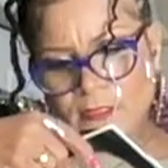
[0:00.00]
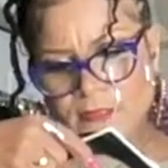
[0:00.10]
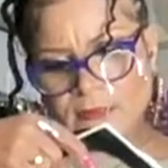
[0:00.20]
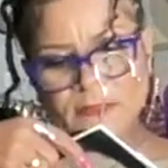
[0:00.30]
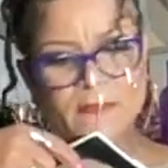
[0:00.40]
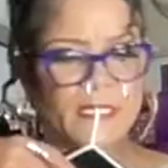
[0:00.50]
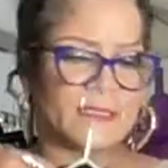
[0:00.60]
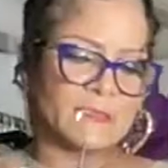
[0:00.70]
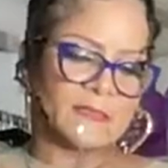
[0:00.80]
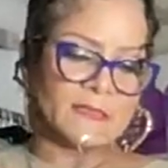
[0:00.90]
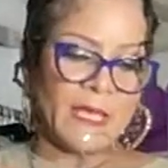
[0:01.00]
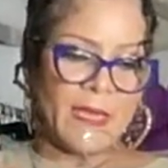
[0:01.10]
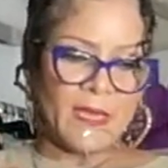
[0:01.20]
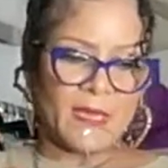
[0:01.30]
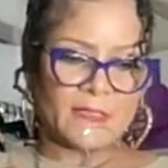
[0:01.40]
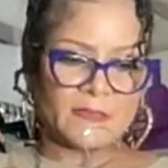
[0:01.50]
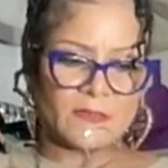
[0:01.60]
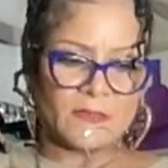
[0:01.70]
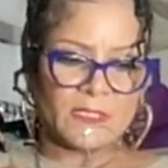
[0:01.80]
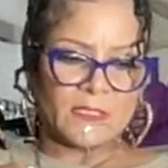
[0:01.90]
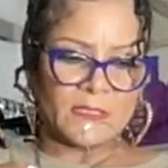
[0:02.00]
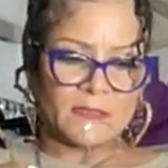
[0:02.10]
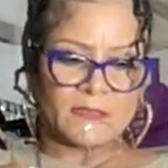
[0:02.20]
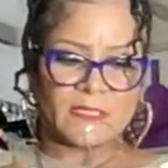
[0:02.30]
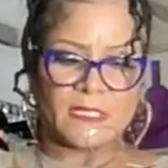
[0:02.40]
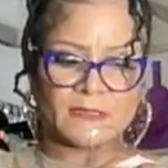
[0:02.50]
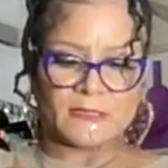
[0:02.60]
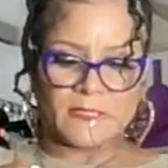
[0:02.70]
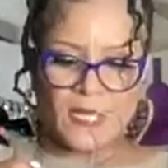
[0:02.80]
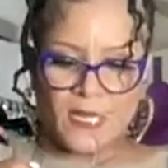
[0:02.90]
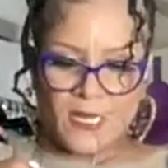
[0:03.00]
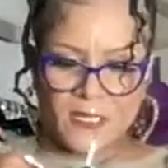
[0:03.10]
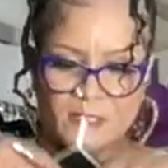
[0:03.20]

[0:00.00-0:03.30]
It still has the tags on it, size large.